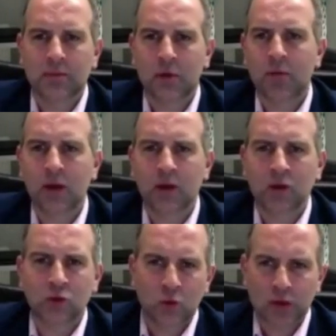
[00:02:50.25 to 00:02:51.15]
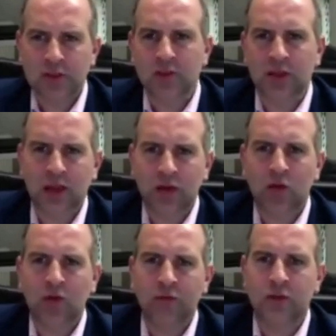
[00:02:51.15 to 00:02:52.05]
Bottom line, your question, how
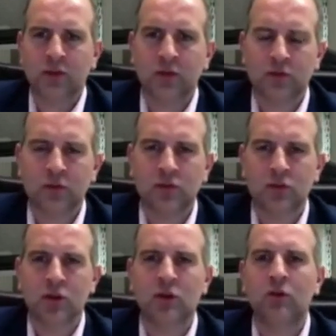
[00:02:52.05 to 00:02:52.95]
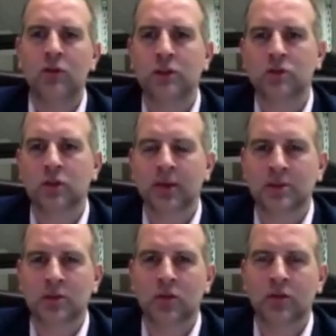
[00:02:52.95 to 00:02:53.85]
long for dissolvable sutures? So you're really talking
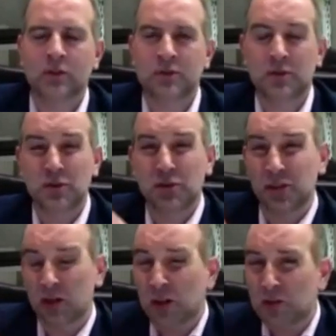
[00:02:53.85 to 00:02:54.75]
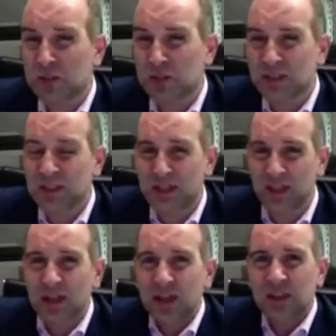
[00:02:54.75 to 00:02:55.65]
about dissolvable sutures that are close to the skin.